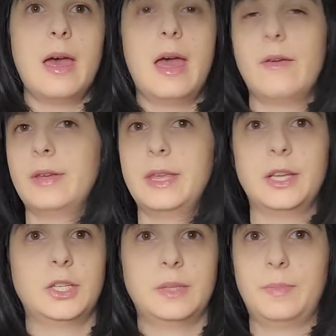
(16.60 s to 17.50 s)
Everything
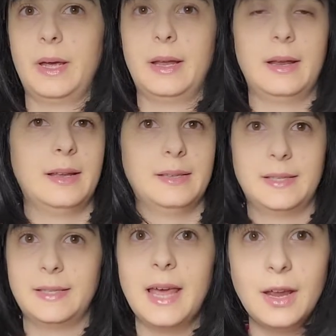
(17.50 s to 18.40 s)
has just been
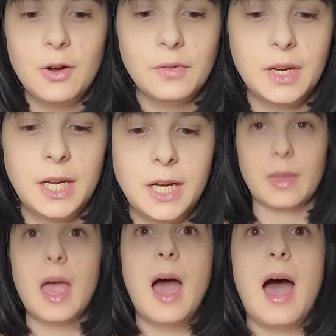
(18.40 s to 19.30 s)
insane over
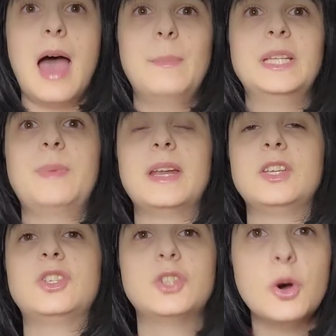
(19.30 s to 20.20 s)
here. I've been spending
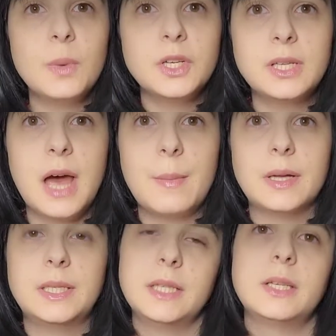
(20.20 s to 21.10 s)
so much time
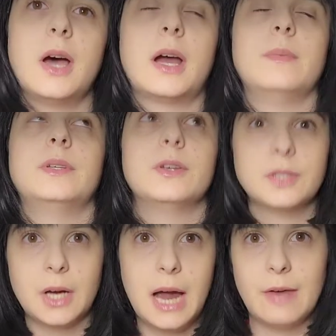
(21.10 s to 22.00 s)
on TikTok. I'm so
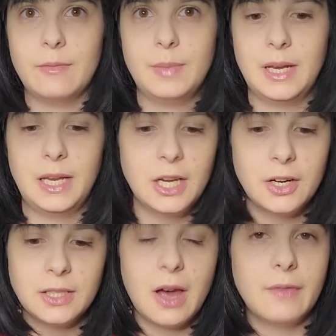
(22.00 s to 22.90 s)
sorry I haven't been here
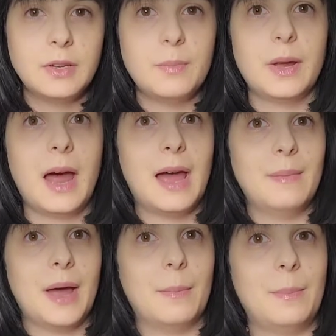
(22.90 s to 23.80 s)
as often, but I
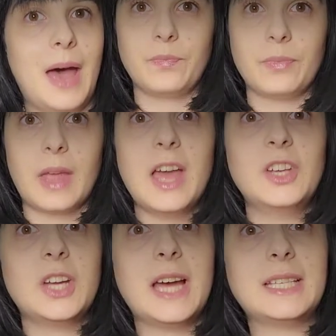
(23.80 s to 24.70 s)
am now back.
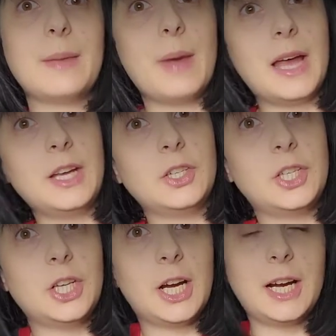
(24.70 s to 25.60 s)
Do you guys like my new
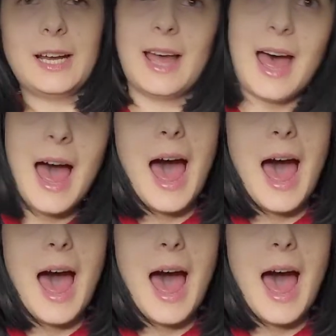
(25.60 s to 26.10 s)
shirt?